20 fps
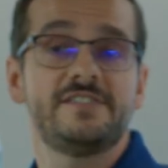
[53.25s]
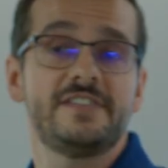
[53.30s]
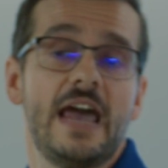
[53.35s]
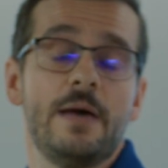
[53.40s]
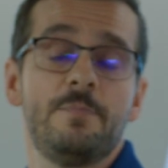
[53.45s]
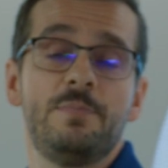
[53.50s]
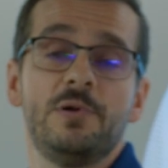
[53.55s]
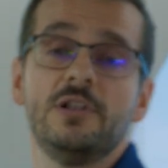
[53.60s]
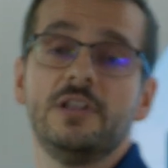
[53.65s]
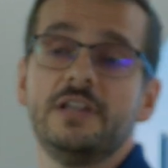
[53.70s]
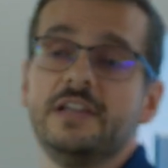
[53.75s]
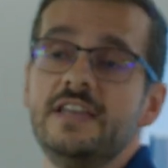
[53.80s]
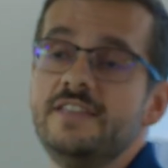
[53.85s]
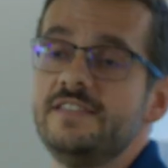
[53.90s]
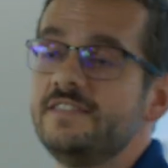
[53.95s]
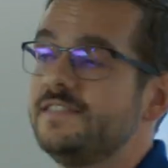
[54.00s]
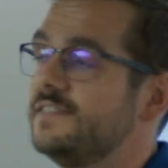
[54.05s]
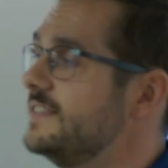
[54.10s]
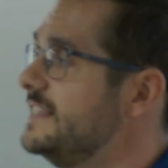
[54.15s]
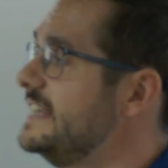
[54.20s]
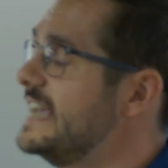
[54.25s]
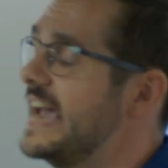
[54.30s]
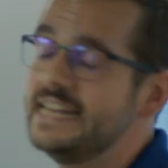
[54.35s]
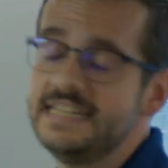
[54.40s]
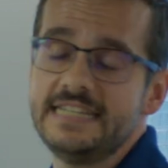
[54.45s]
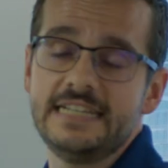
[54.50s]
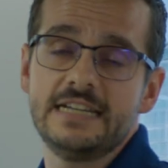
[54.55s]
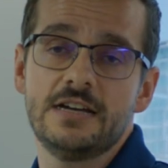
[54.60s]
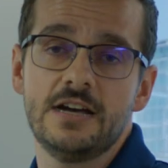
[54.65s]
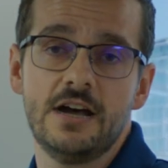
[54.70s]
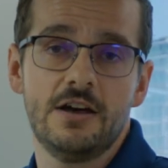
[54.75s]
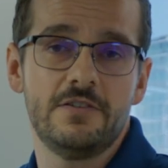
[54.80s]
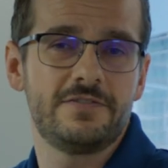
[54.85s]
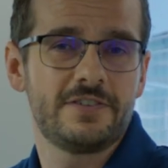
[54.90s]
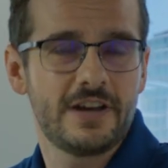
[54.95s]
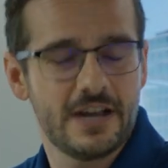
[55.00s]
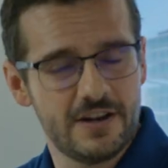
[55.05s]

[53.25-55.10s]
example is the idea of